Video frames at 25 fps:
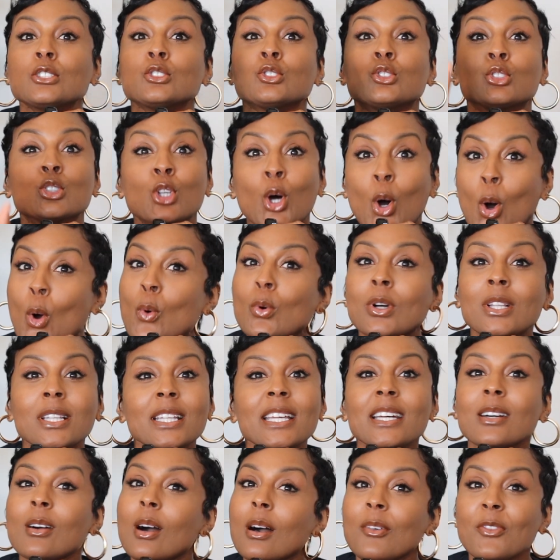don't
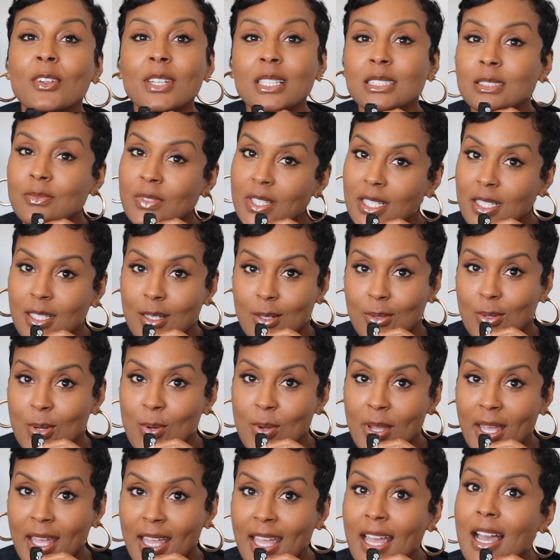click off of this video,
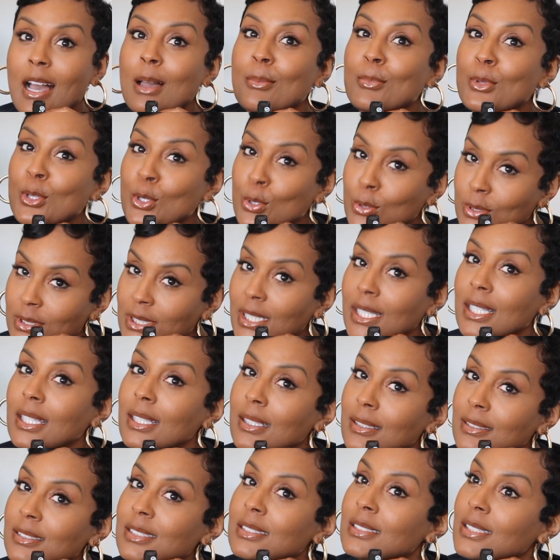okay? I'm
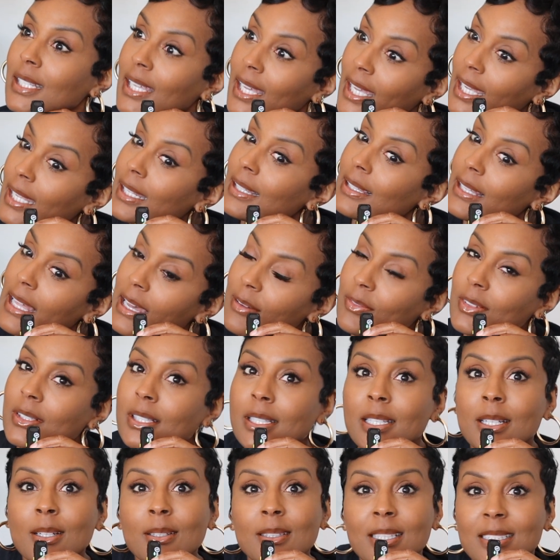using said
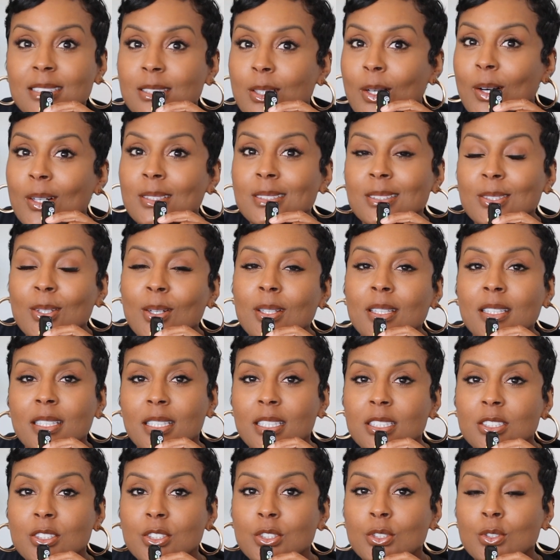lavalier that's causing all
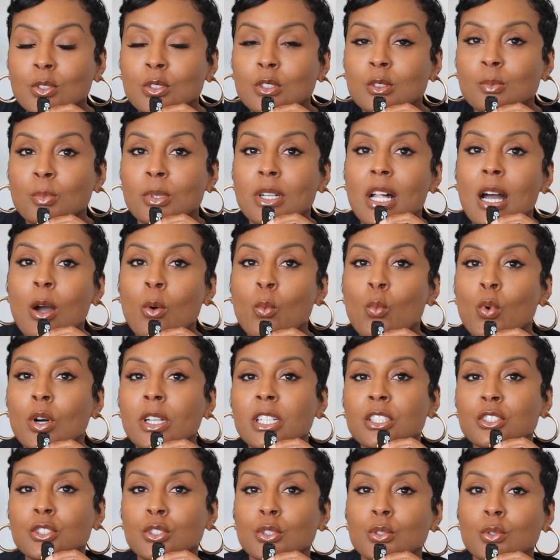the issues, but I
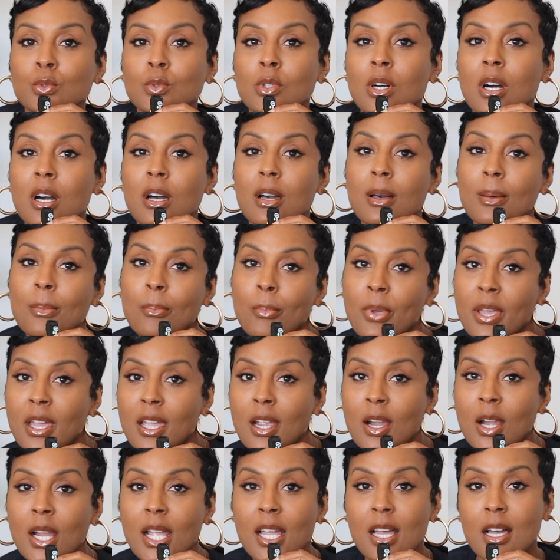want to do a
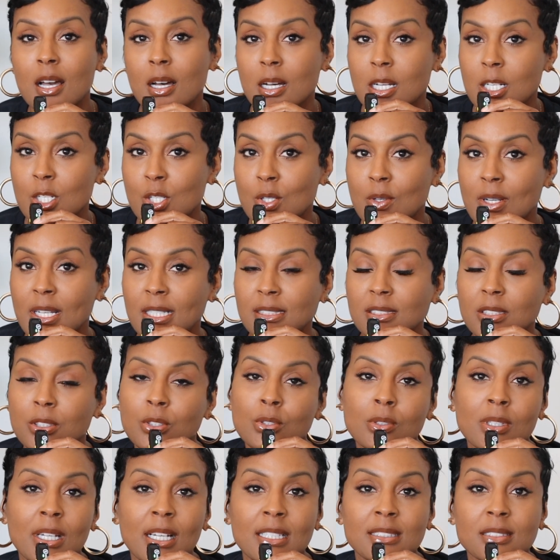compare and contrast, and
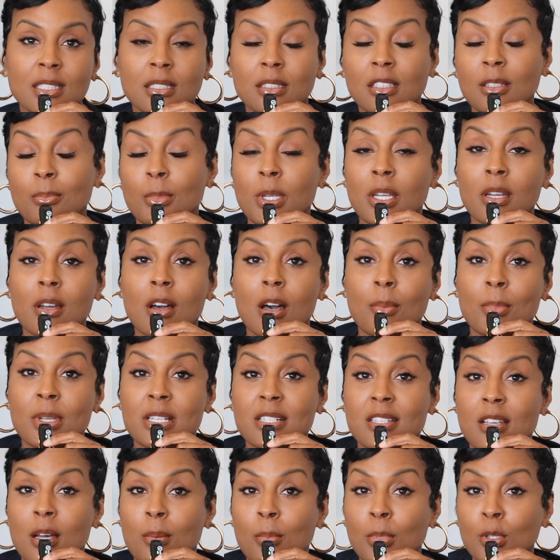you guys can leave me a
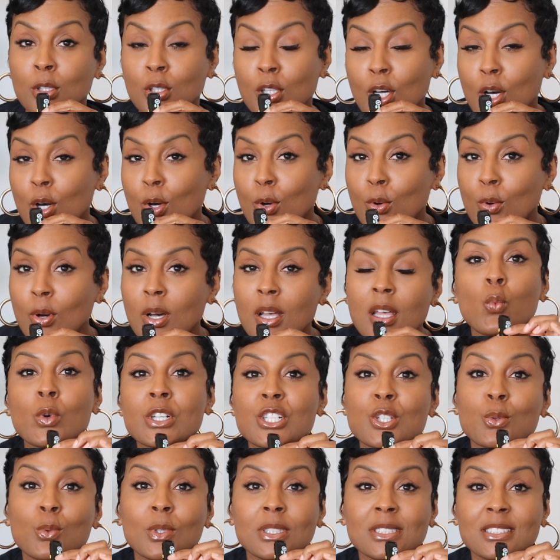comment down below
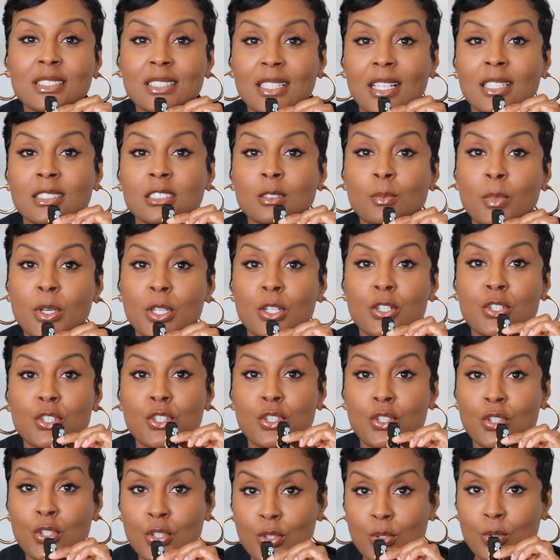which one sounds better
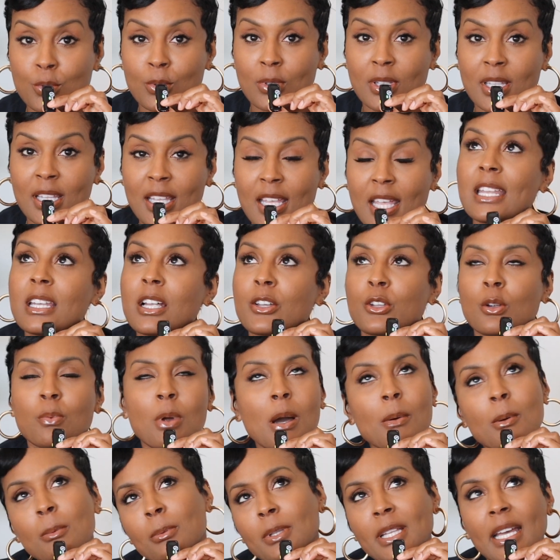to you. Now, you're
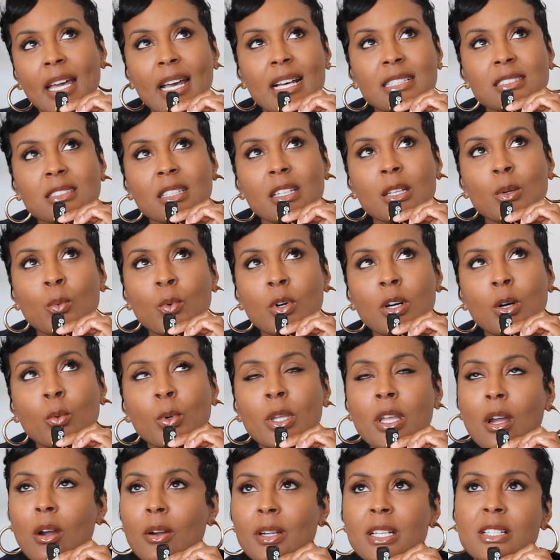probably asking, well,
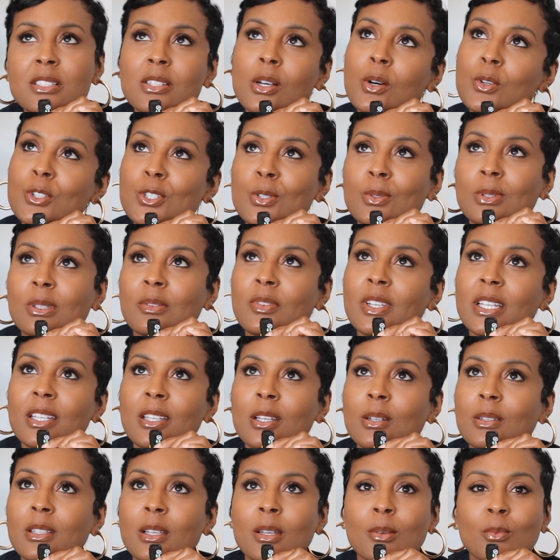we already told you in the
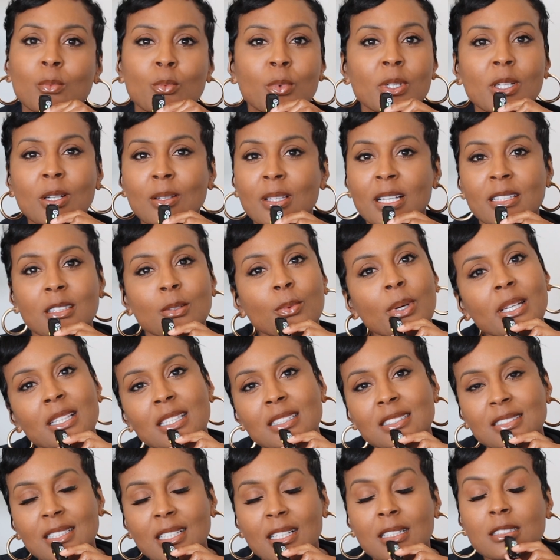video that we don't like the way
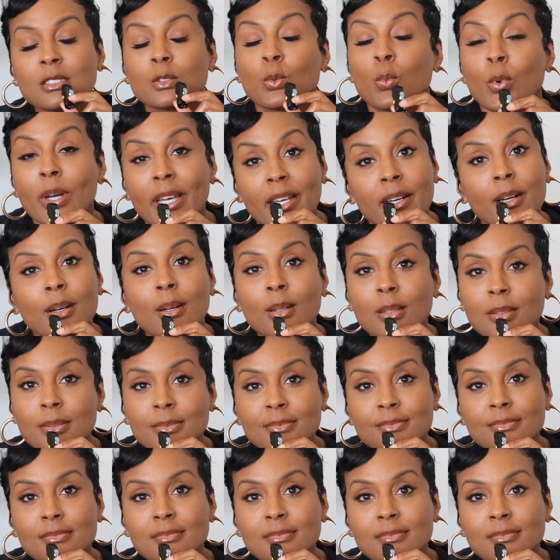this sounds. Well,